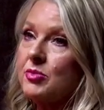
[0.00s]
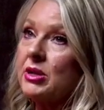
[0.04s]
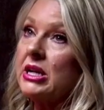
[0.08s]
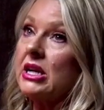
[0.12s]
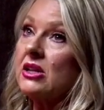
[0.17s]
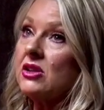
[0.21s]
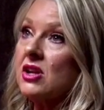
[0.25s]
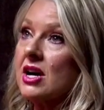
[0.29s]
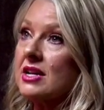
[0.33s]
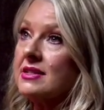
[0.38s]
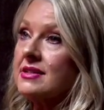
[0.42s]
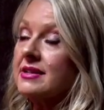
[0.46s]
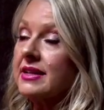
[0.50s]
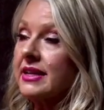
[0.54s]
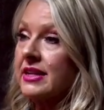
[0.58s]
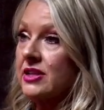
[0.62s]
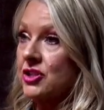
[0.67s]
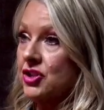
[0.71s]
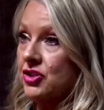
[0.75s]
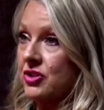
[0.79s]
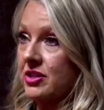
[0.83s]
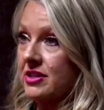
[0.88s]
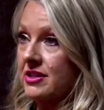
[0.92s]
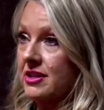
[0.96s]
but I lost the
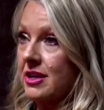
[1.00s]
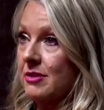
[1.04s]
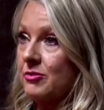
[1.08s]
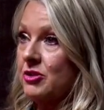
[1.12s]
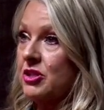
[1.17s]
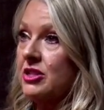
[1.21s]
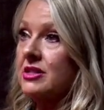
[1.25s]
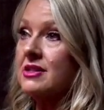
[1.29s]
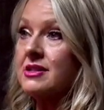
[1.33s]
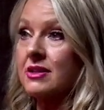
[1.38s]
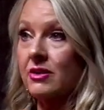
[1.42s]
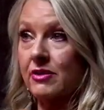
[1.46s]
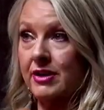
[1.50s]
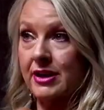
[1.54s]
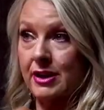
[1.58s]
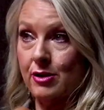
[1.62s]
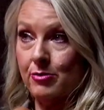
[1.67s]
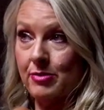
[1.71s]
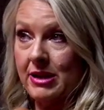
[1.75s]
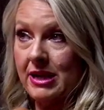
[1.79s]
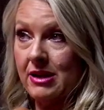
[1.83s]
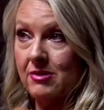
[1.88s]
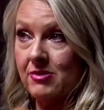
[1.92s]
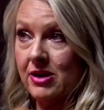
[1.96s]
insurance option, so I
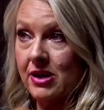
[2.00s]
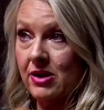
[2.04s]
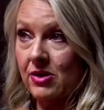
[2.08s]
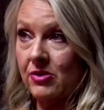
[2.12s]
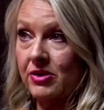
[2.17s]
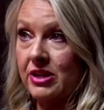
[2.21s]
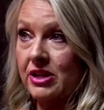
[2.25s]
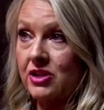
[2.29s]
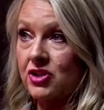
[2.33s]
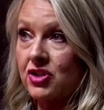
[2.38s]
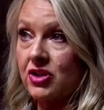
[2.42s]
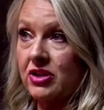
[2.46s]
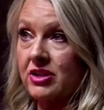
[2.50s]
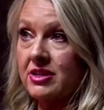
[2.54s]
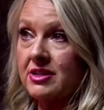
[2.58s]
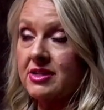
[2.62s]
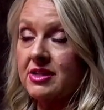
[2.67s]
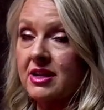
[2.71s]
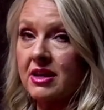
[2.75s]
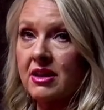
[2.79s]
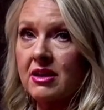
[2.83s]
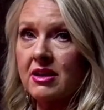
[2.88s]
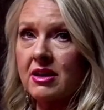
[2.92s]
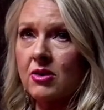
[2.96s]
am paying my own insurance.
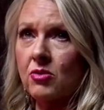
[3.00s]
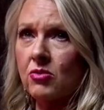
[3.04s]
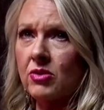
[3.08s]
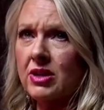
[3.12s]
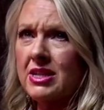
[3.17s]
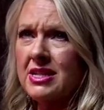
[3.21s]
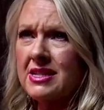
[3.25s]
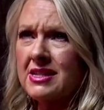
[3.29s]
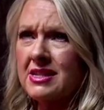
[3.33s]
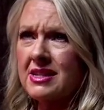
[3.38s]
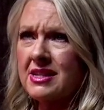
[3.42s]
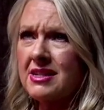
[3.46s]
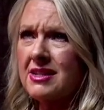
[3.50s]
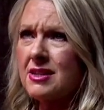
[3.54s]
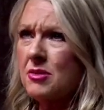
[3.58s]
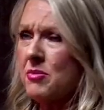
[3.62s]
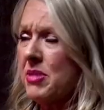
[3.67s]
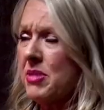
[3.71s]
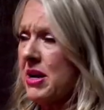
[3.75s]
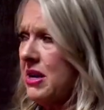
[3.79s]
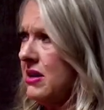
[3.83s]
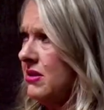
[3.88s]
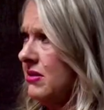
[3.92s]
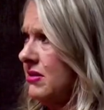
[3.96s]
I thought, what is this
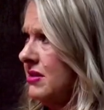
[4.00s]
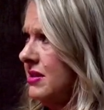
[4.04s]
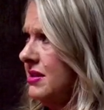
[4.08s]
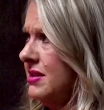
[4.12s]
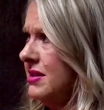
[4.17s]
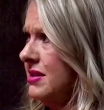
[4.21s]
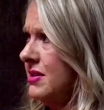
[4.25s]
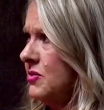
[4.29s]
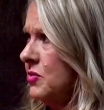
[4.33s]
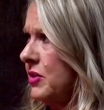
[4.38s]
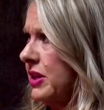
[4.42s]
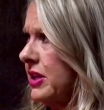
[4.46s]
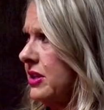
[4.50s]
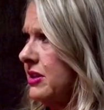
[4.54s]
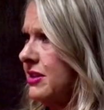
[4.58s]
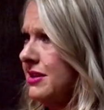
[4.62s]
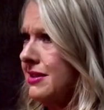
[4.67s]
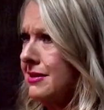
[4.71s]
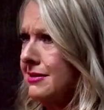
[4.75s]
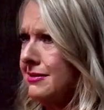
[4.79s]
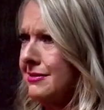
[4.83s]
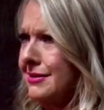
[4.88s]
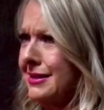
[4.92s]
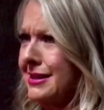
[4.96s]
about? This is weird. What
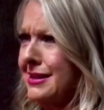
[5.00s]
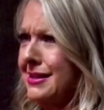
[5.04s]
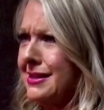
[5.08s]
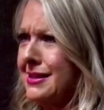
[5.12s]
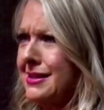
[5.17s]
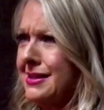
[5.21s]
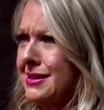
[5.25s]
is this? This is